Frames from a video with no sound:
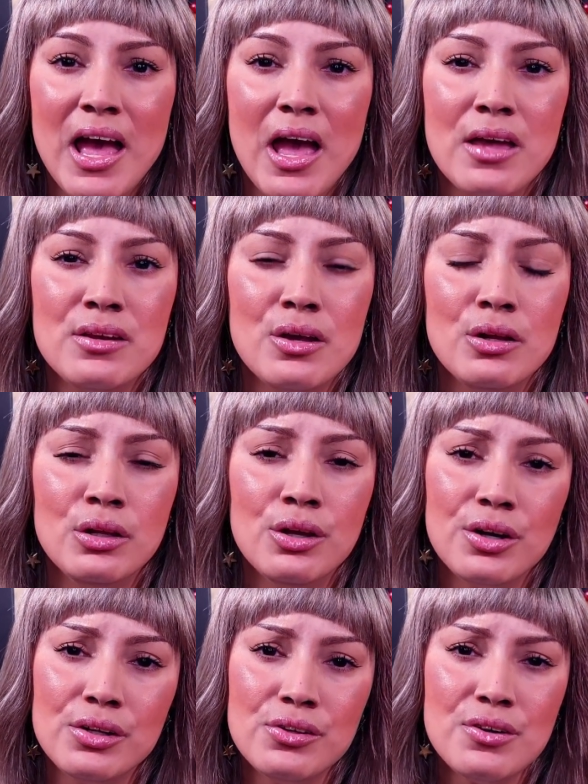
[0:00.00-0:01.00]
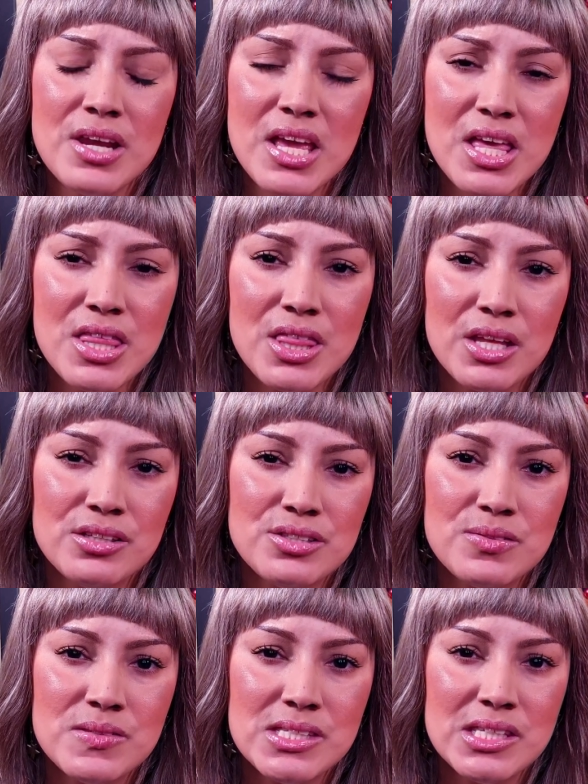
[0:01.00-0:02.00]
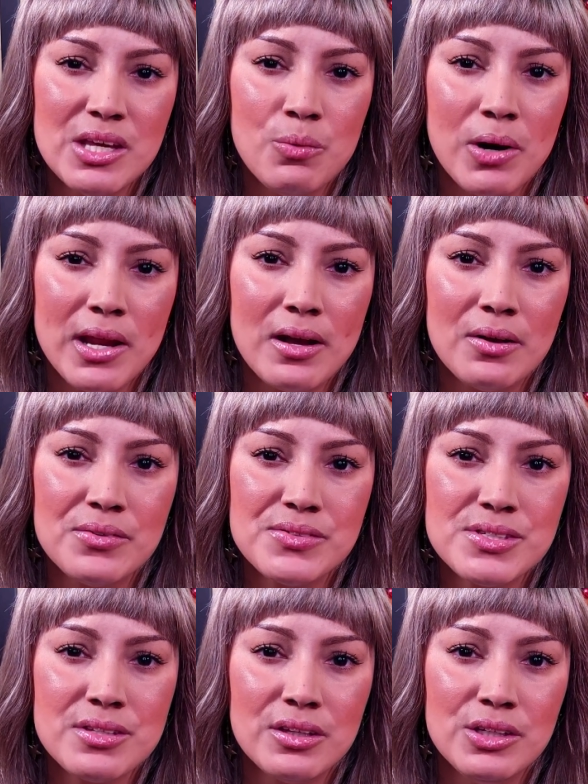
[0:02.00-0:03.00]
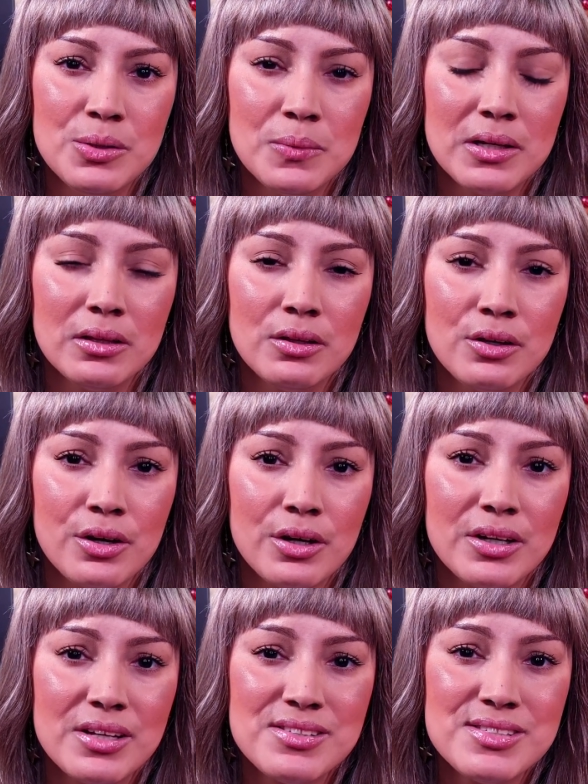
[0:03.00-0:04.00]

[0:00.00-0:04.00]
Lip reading: and look underneath to see what else you can learn.